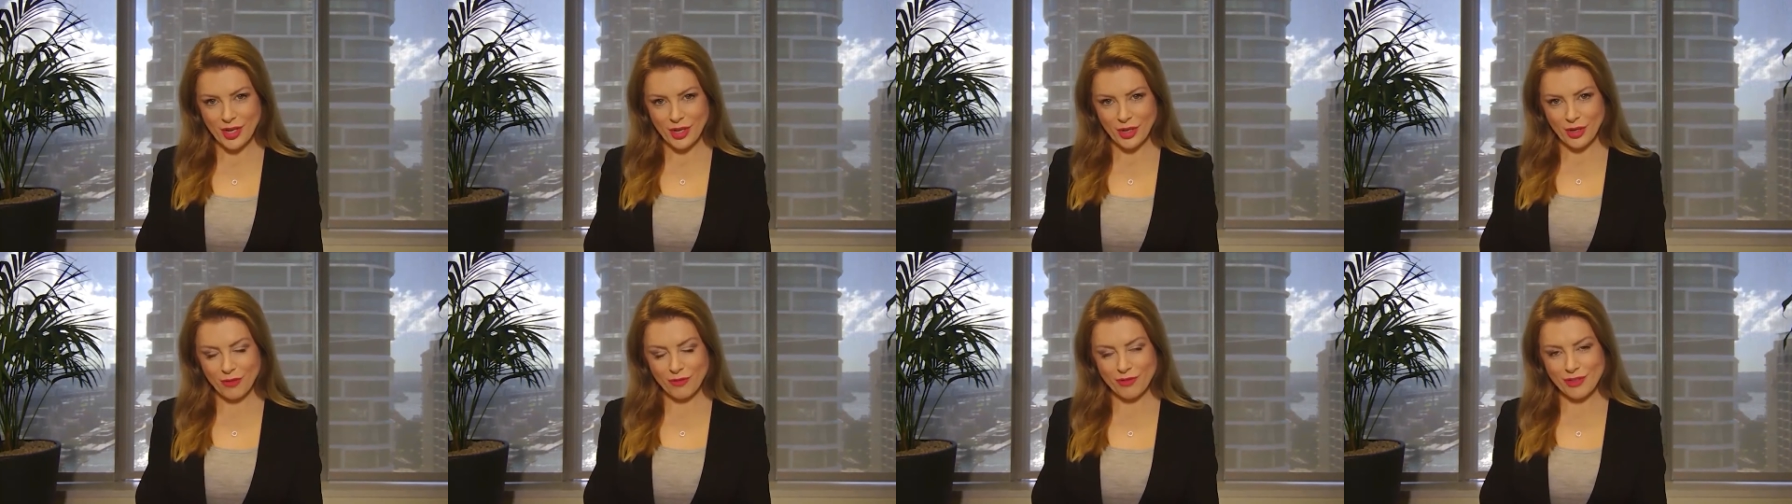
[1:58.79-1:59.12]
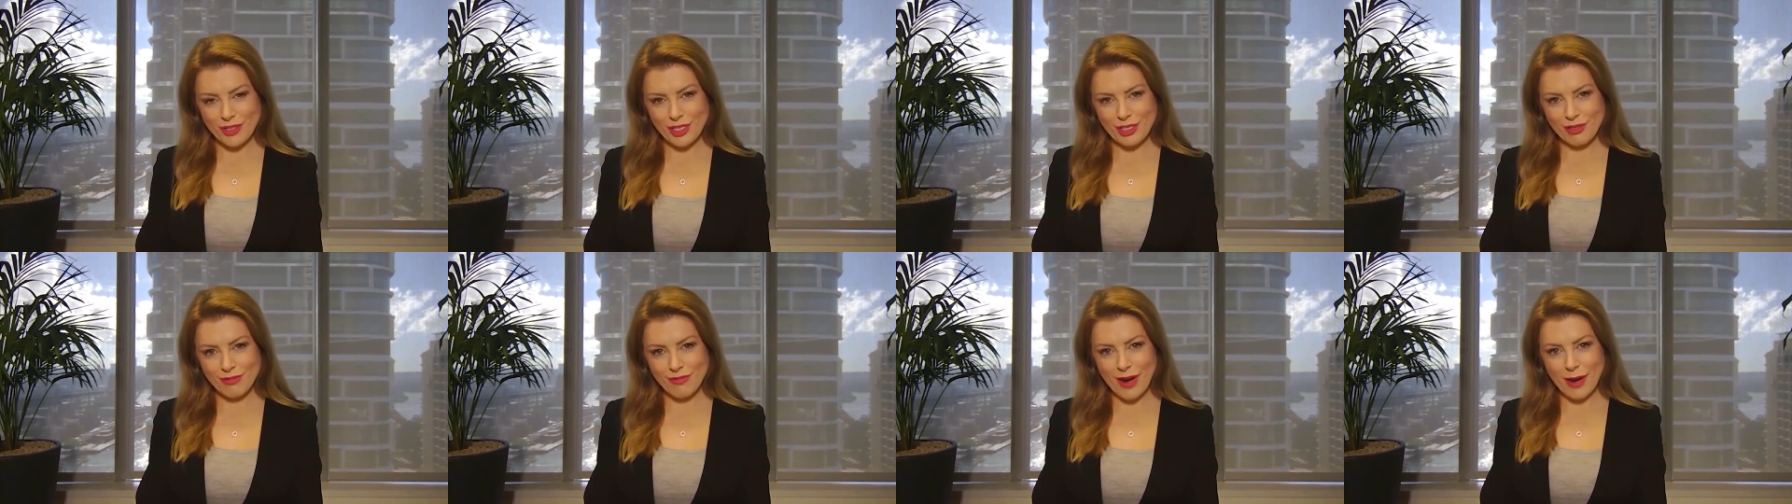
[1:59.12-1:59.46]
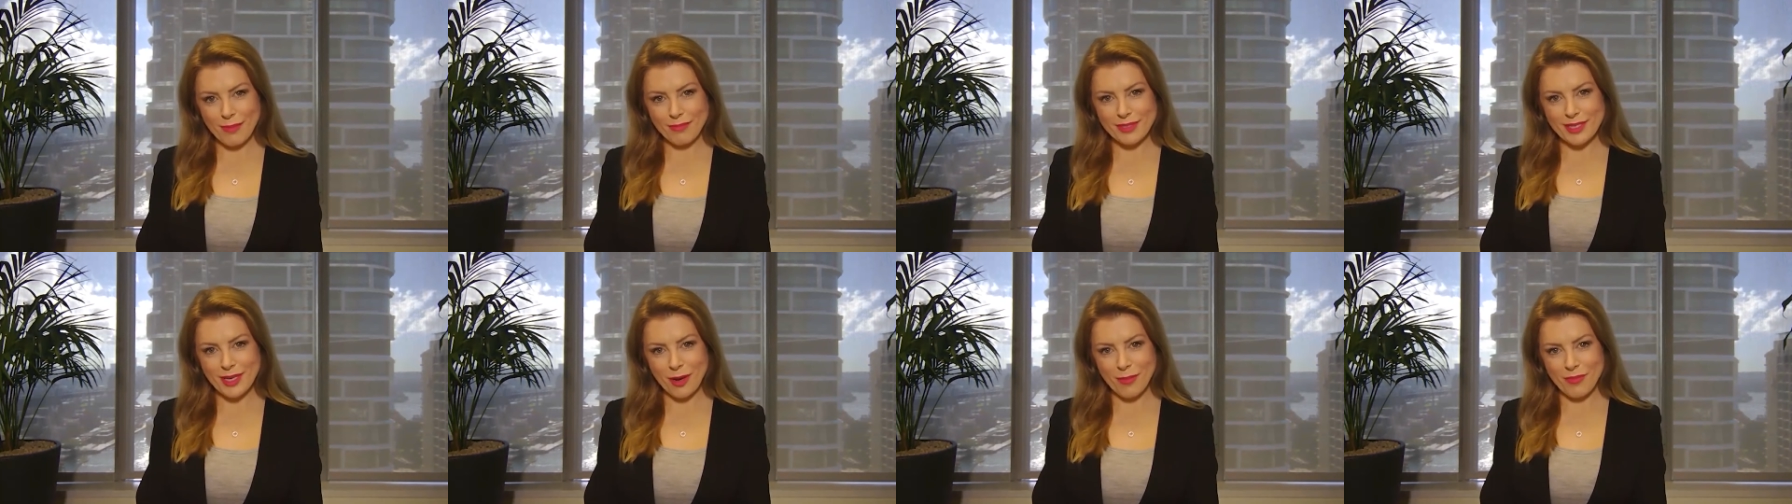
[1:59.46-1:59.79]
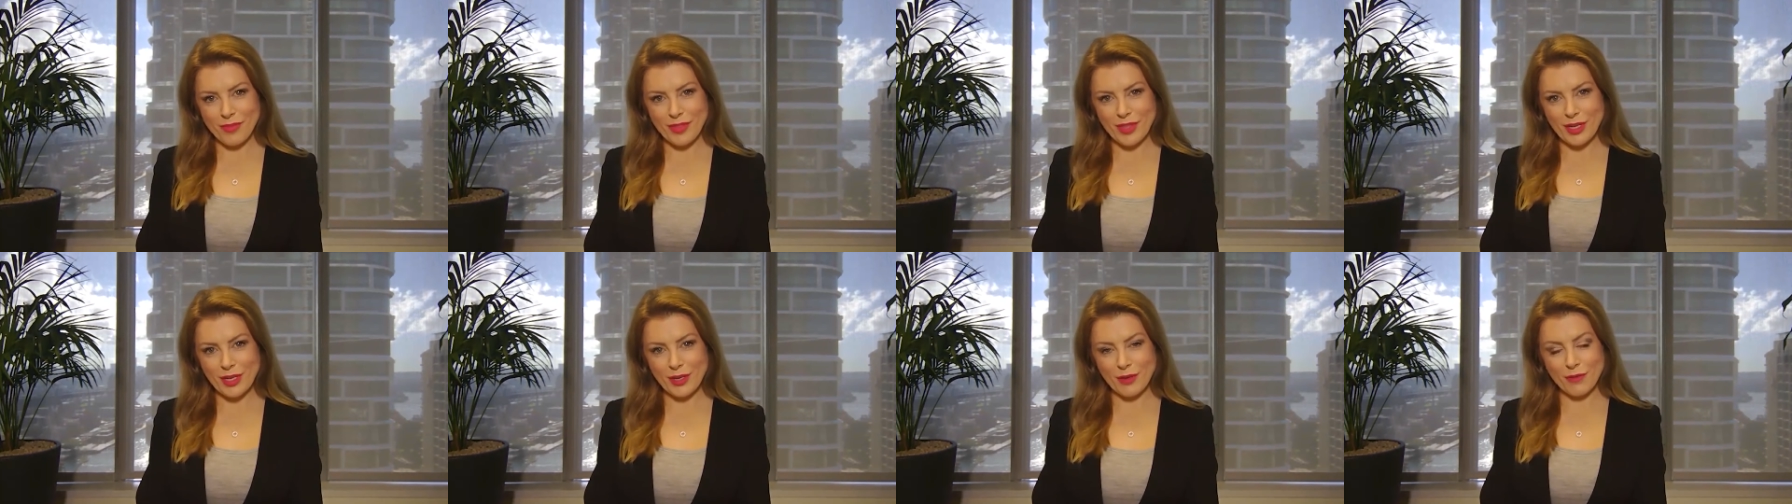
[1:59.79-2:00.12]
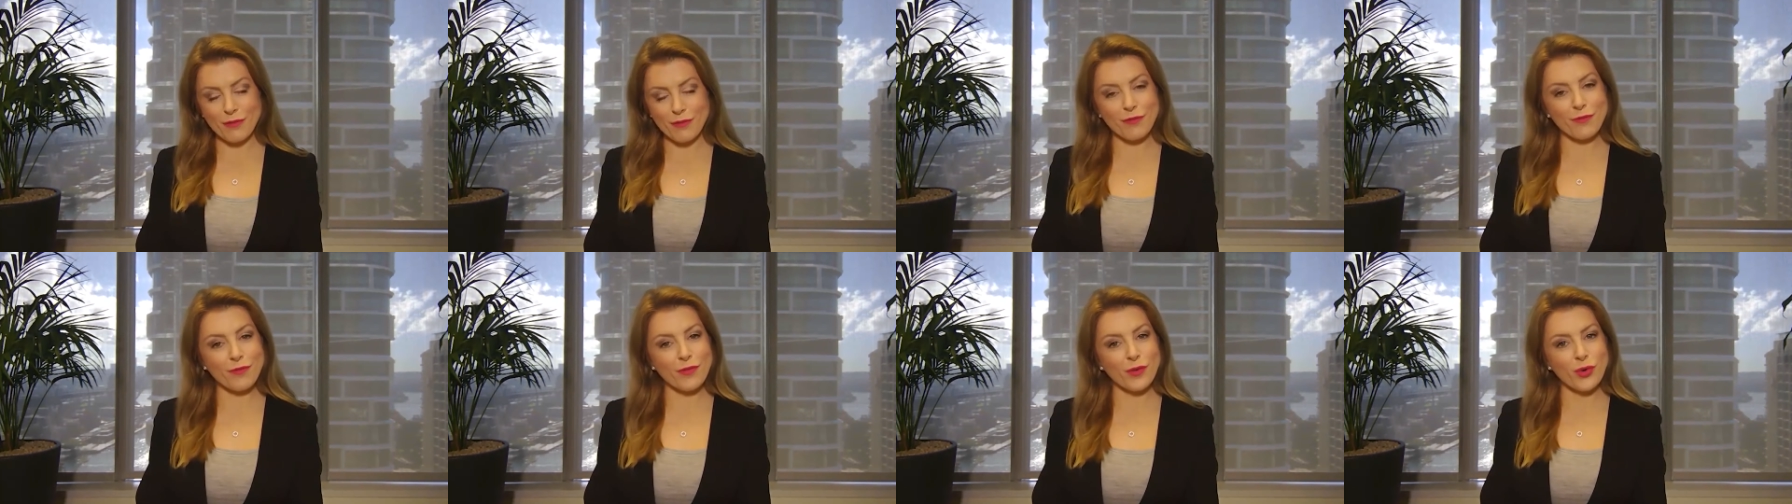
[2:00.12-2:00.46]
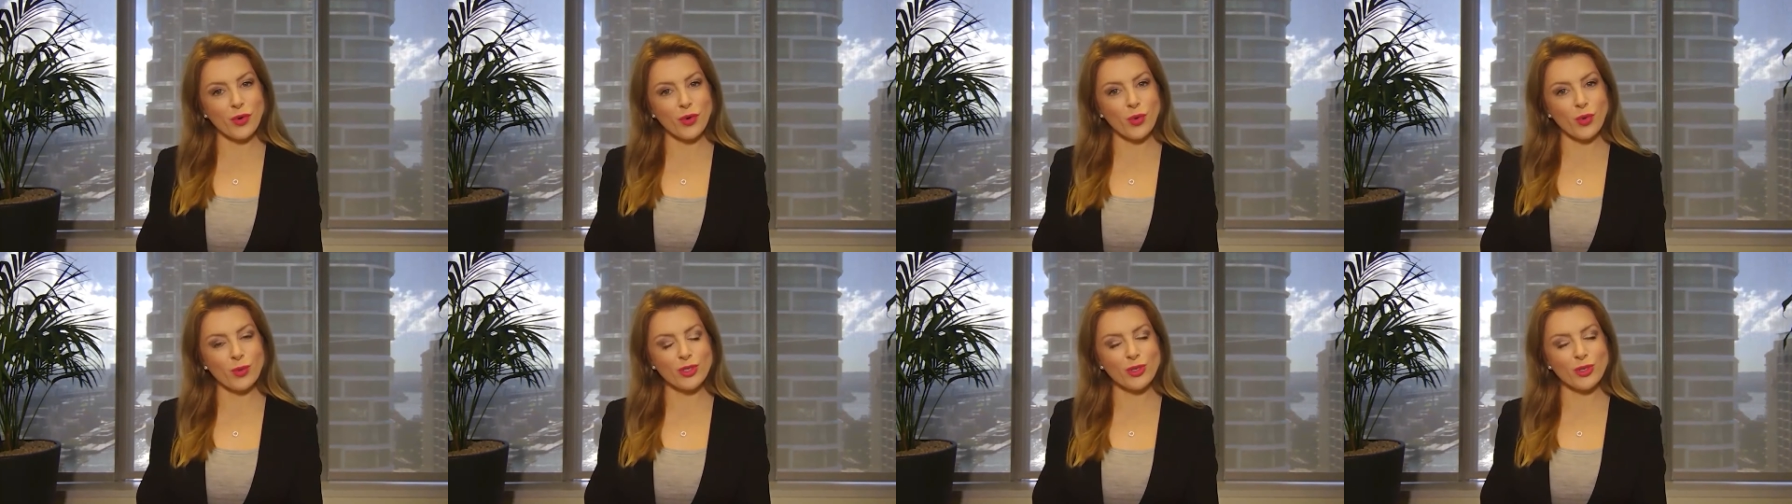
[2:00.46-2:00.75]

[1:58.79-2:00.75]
You've just wrapped up the full